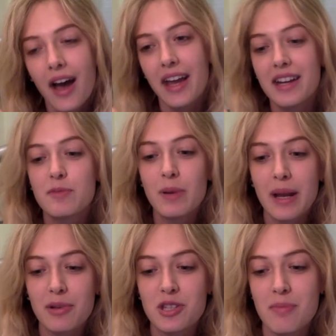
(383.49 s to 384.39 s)
It has been
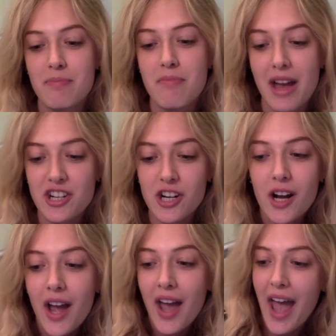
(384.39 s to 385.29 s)
able to measure
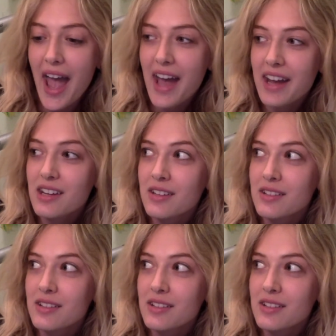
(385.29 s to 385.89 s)
and